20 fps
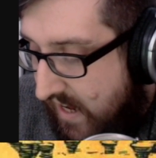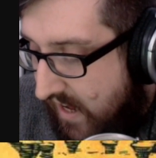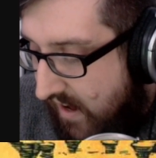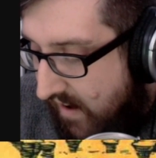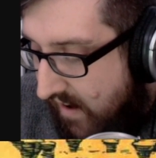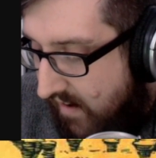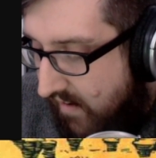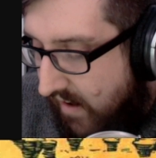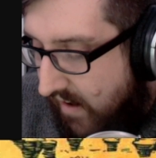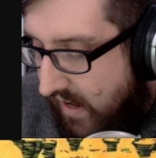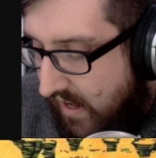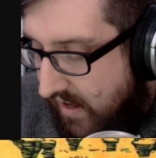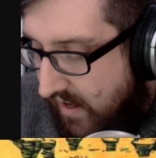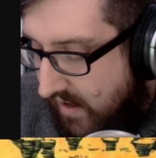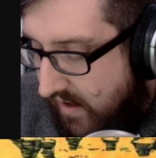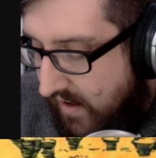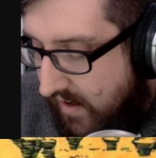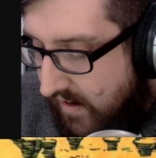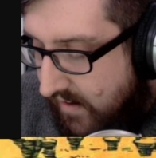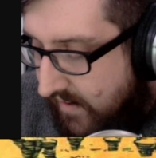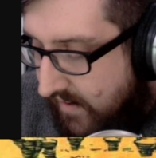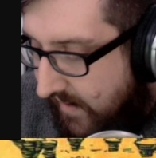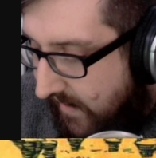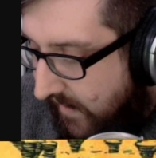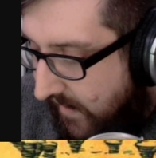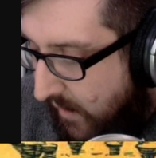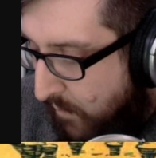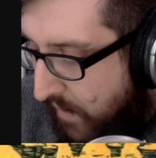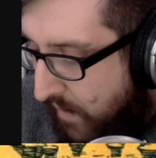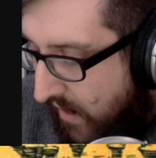I did a
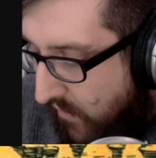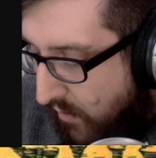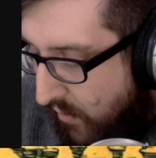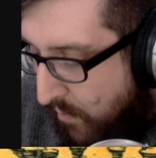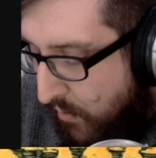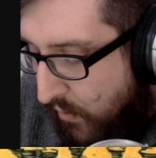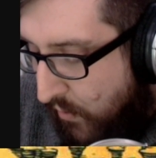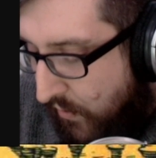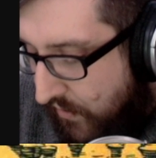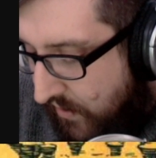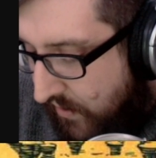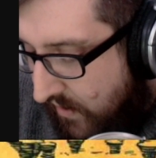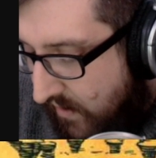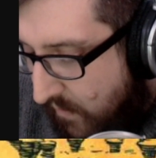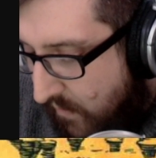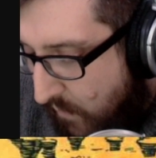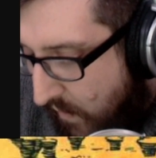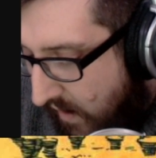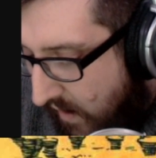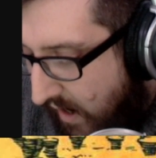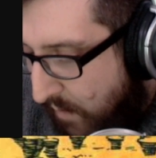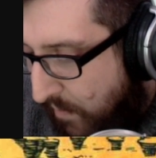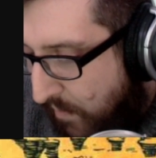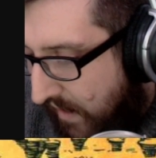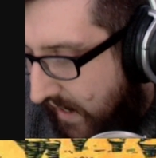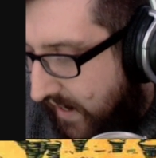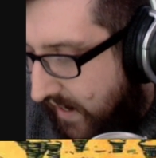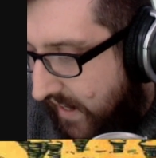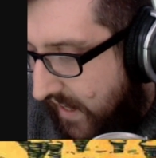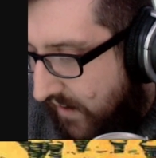little battle report where I
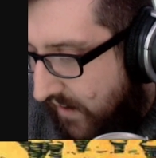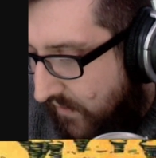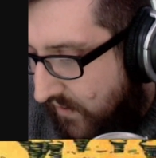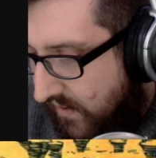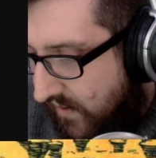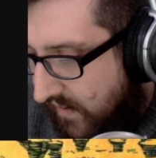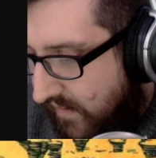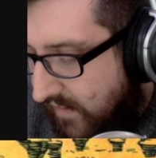played out